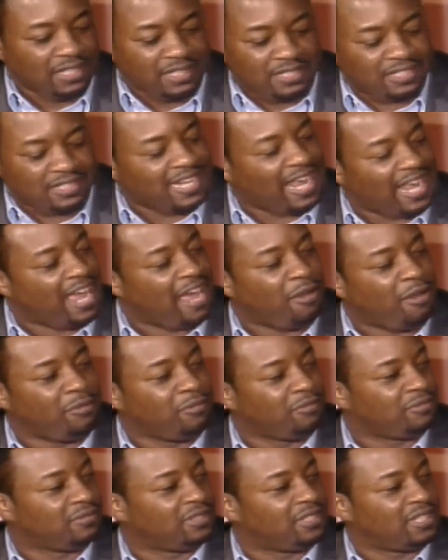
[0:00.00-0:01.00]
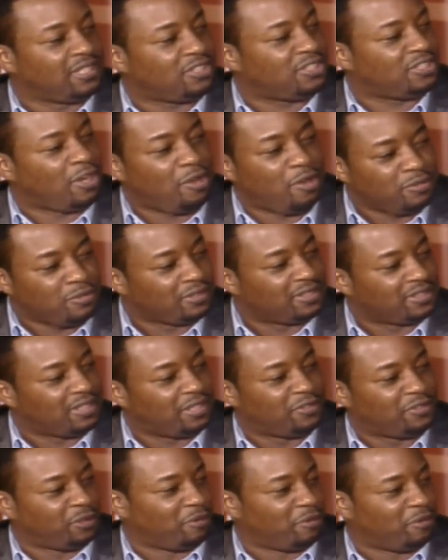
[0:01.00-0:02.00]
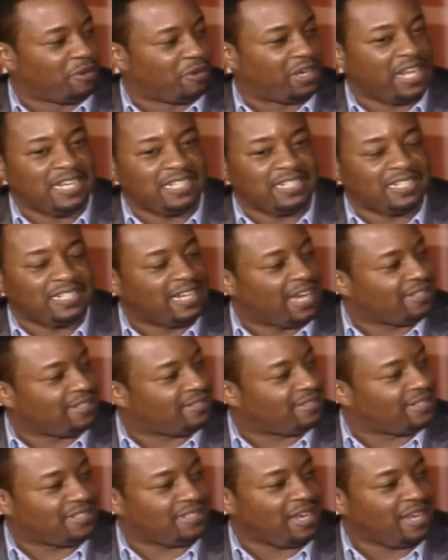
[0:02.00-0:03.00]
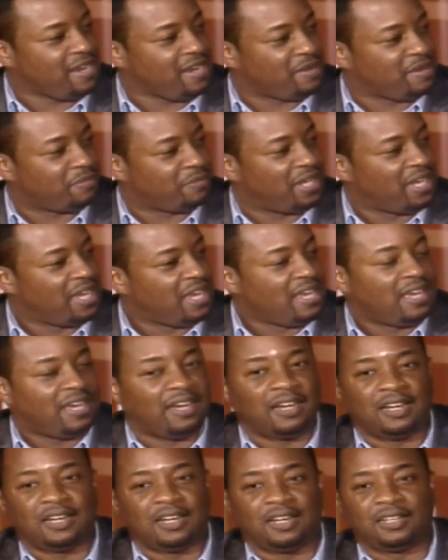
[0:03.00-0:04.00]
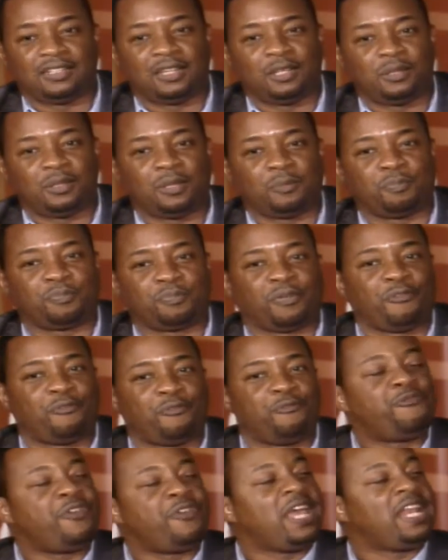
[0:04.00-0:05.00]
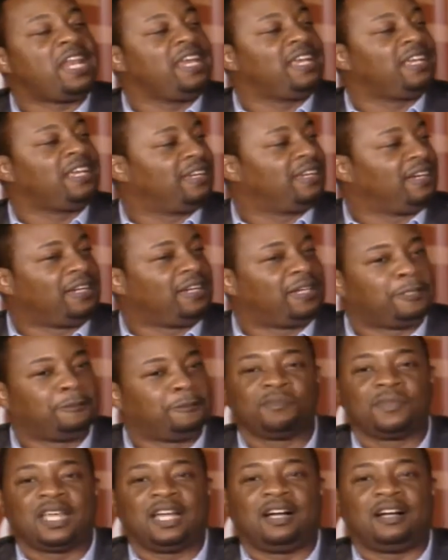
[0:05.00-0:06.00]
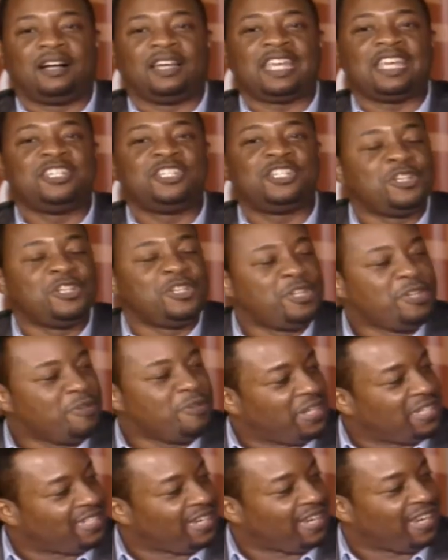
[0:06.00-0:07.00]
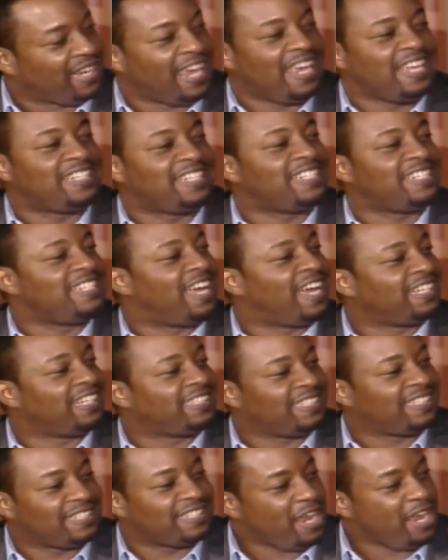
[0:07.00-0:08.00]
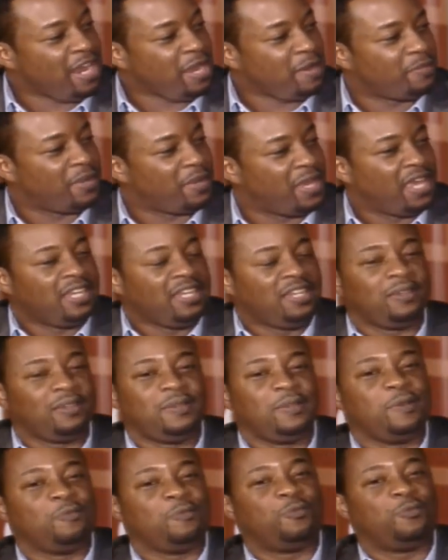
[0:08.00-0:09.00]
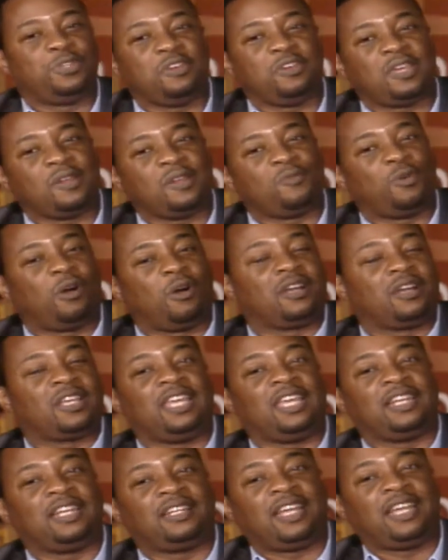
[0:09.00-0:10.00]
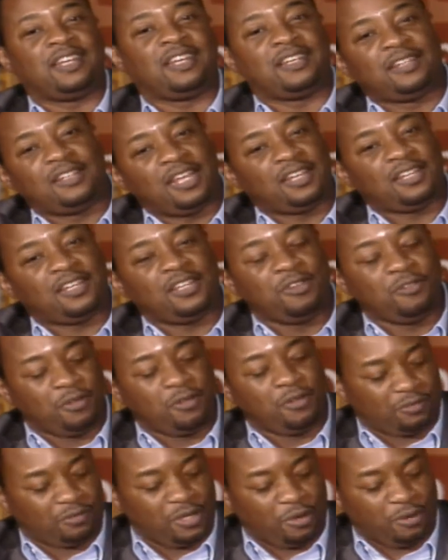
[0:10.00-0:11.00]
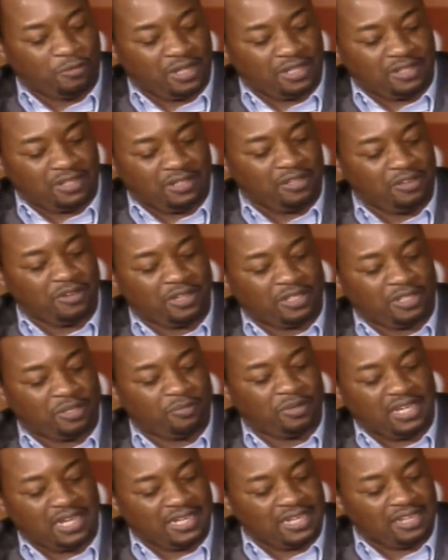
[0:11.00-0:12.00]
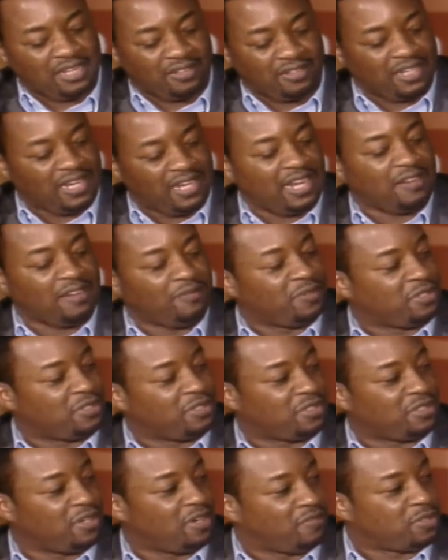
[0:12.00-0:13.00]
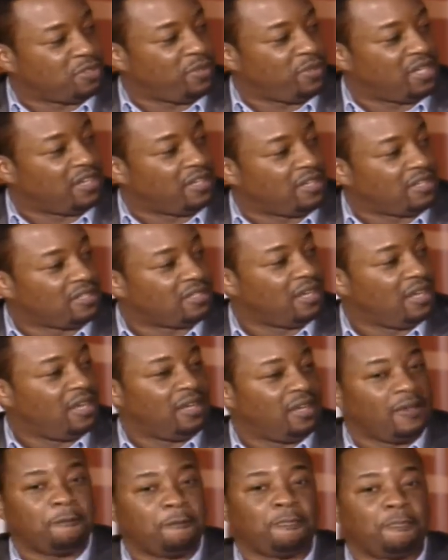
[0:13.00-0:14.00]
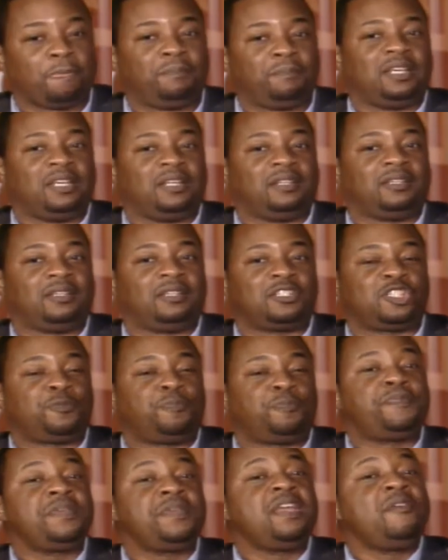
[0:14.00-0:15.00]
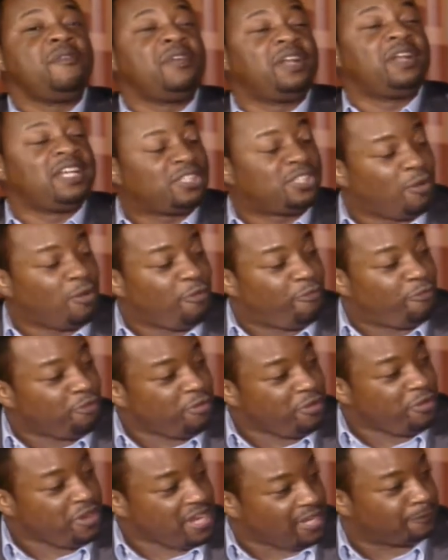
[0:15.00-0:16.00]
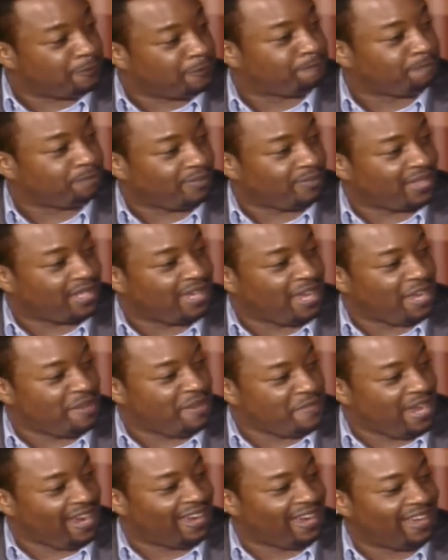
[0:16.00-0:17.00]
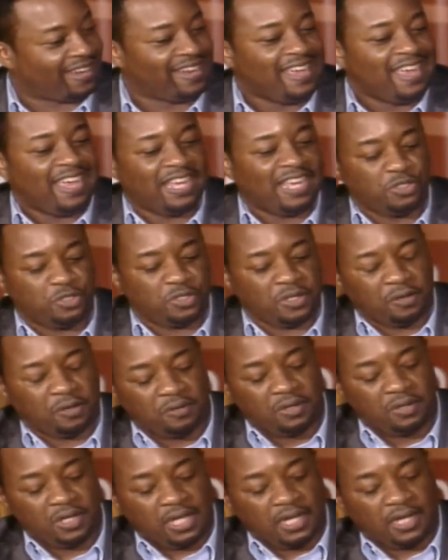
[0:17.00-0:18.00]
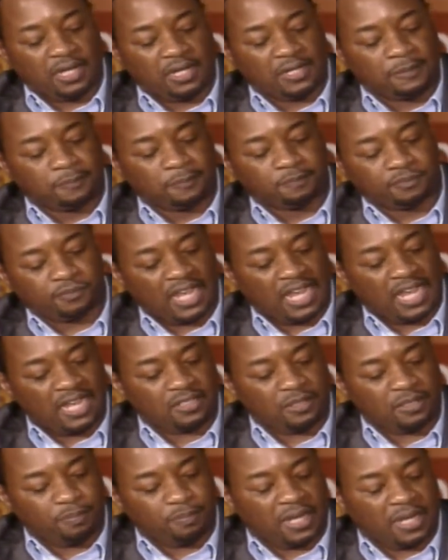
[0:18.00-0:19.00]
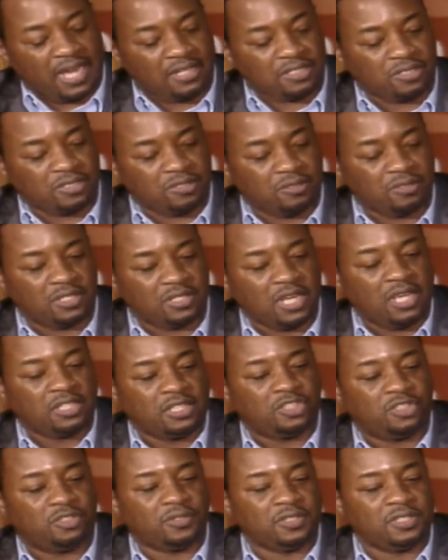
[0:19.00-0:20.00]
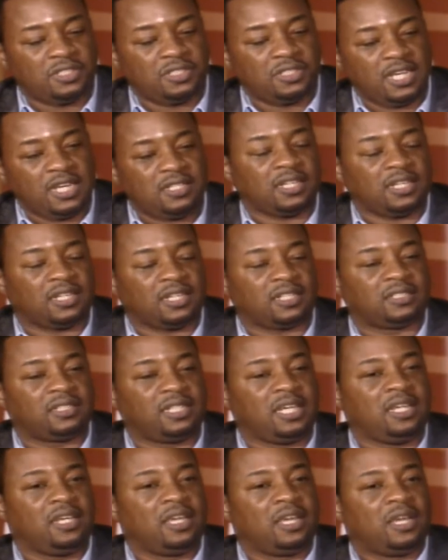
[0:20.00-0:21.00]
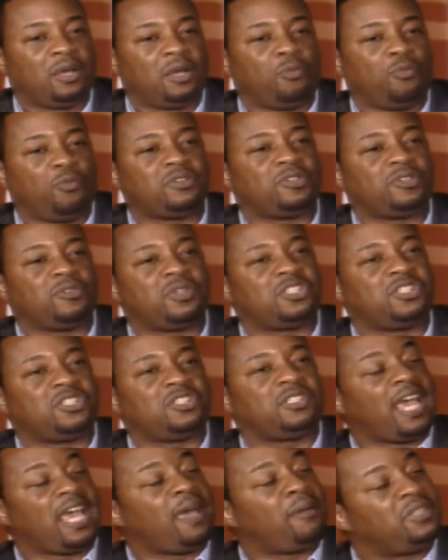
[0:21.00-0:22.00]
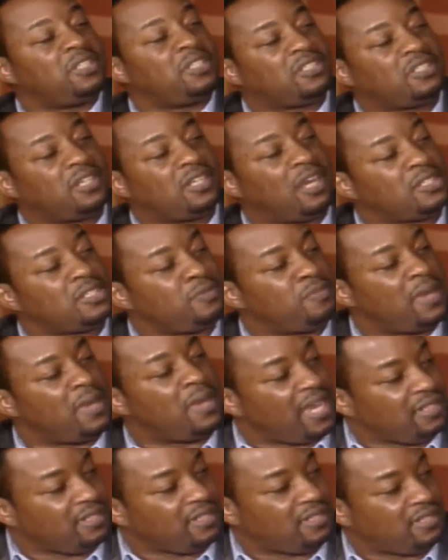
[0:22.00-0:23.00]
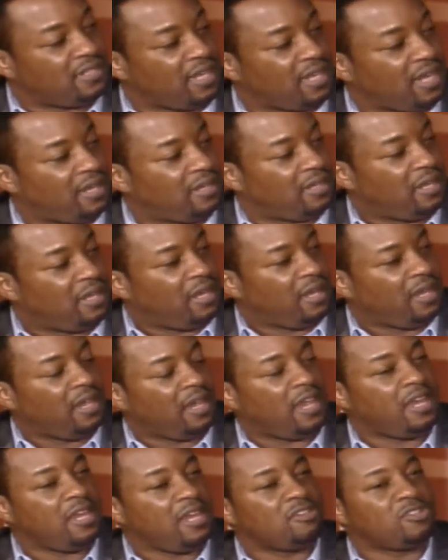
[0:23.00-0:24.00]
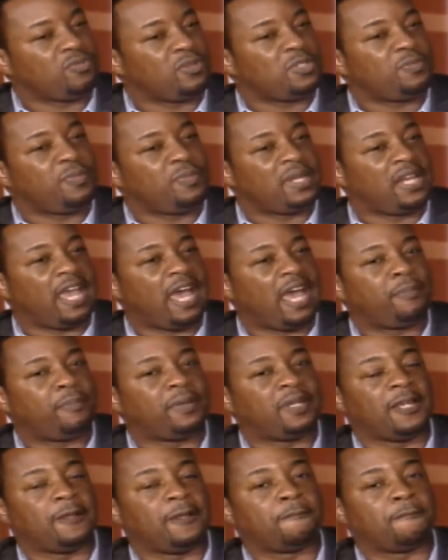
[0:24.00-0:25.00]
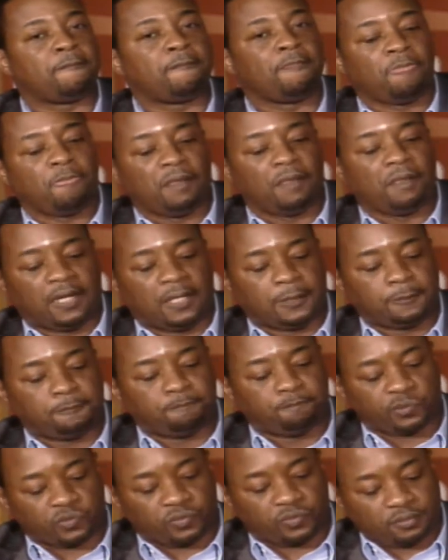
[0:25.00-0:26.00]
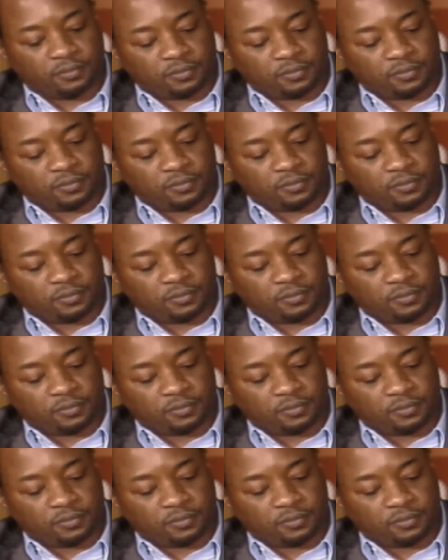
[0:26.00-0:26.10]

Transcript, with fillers: The sound, the song of the mm-hmm. Lord, it's not the same. No, no. Uh, the, the prophetic um, uh, ingenuity. Mm. It's not the same. Not. You, you, you can walk in late and, and you don't know whether you're at the beginning or the end of the mm-hmm. service mm-hmm. because uh, the, the spirit is mm-hmm. so free. Mm-hmm. Amen. And so um, as apostles, strategically, we're to establish God's mindset. Okay. And, and here's what's been happening. Um,